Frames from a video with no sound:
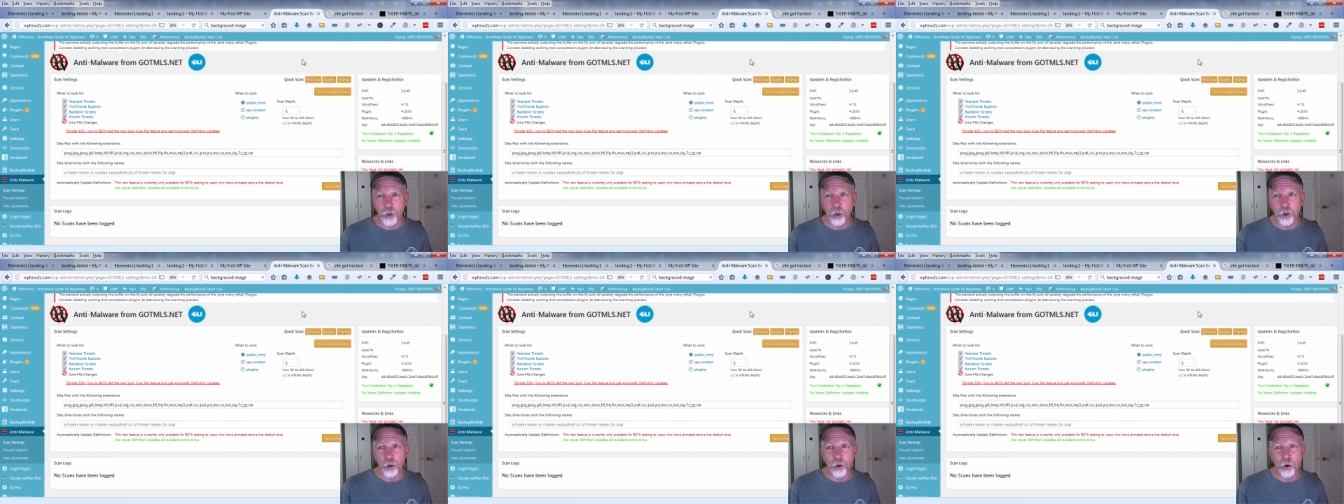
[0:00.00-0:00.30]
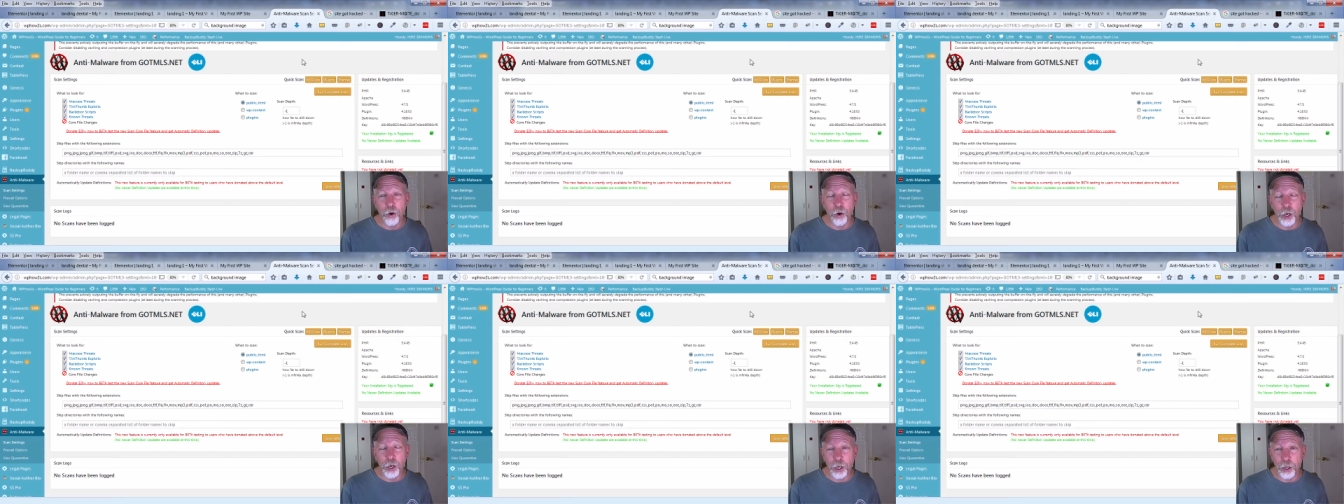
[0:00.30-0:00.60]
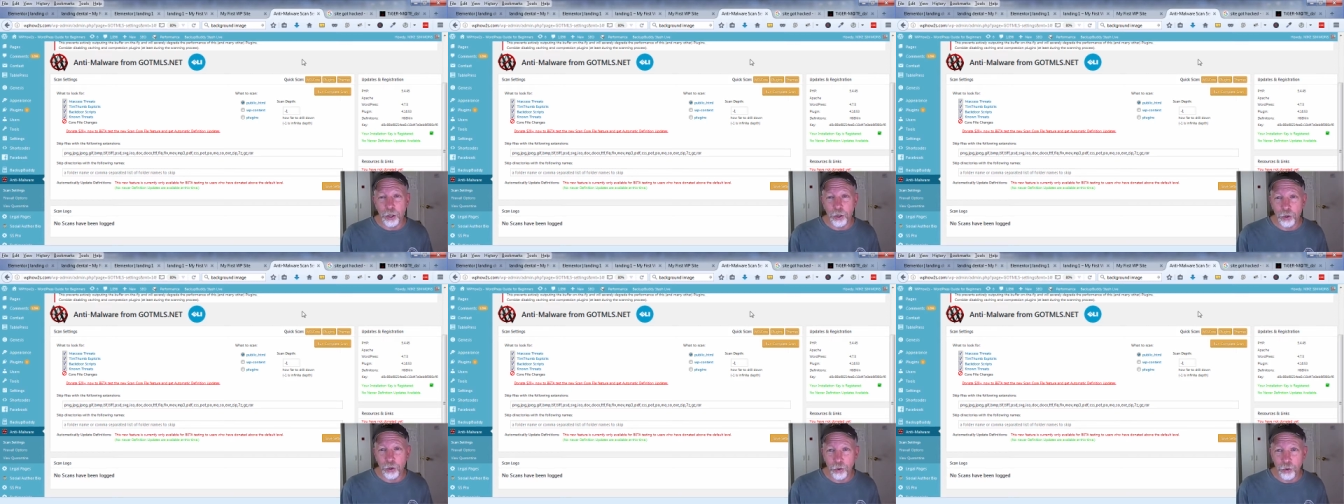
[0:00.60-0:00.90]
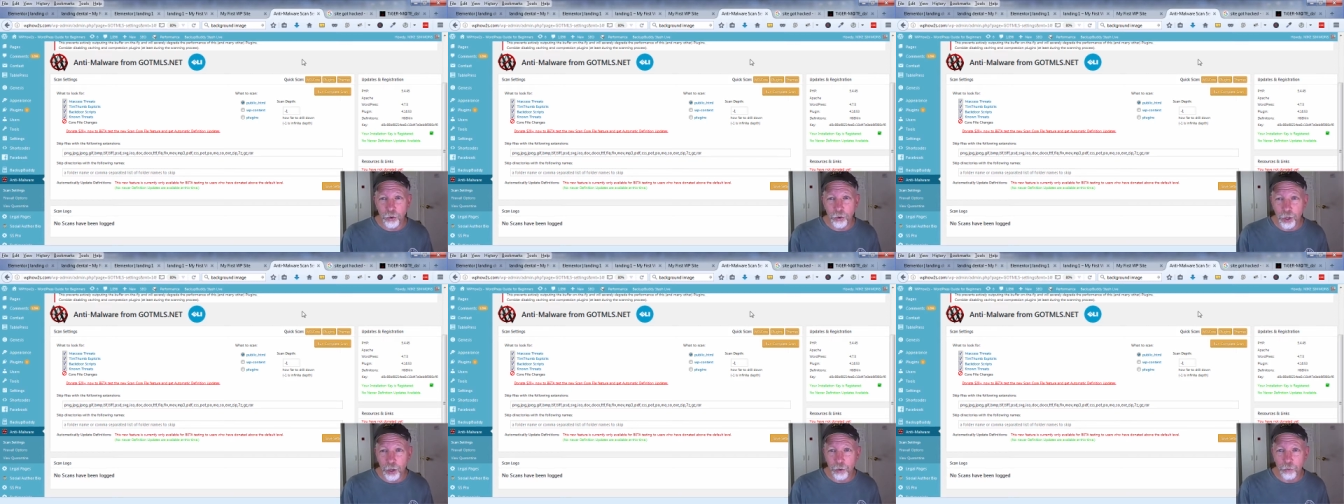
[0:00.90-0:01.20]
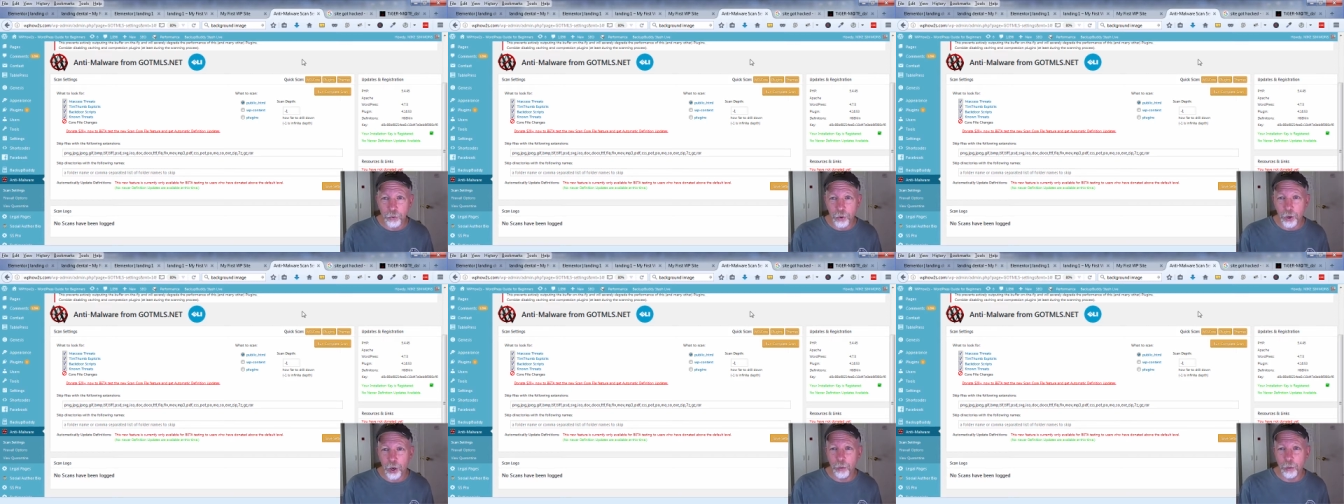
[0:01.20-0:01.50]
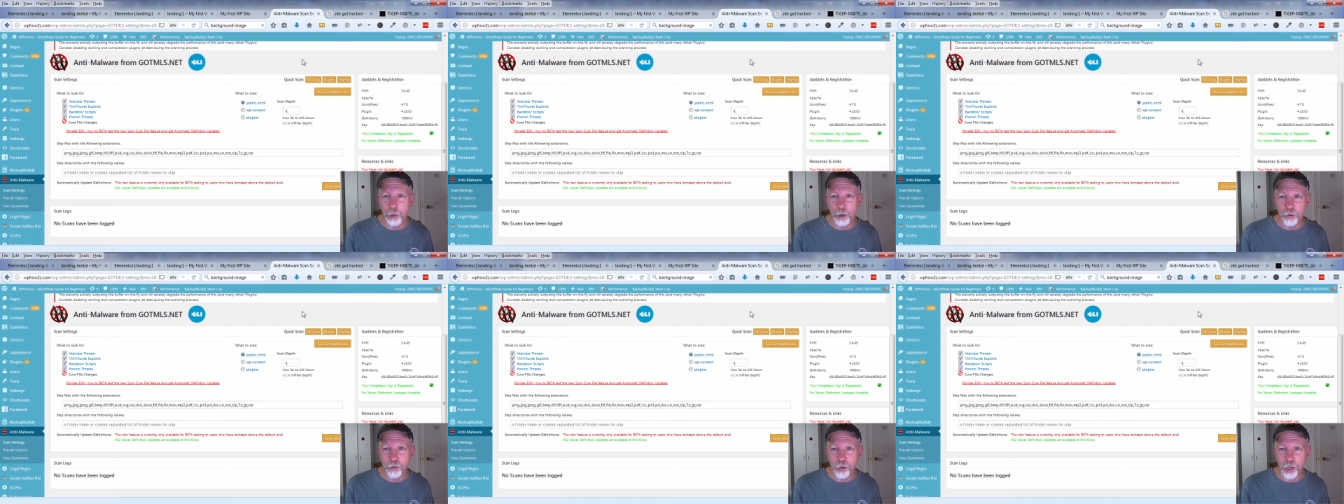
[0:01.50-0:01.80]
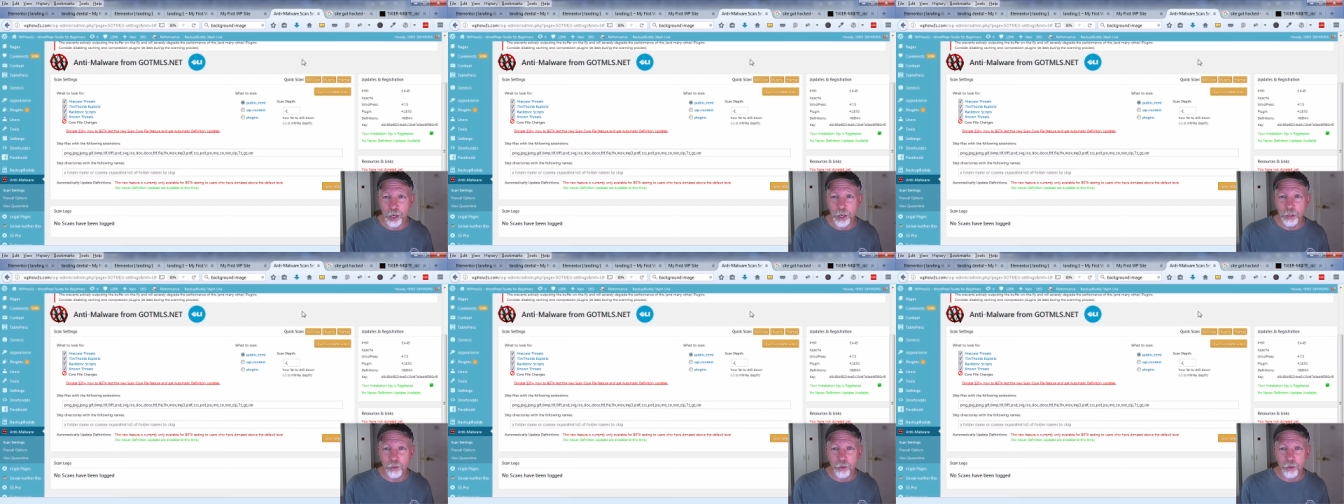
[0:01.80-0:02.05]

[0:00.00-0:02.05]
I'm still going to use them for all my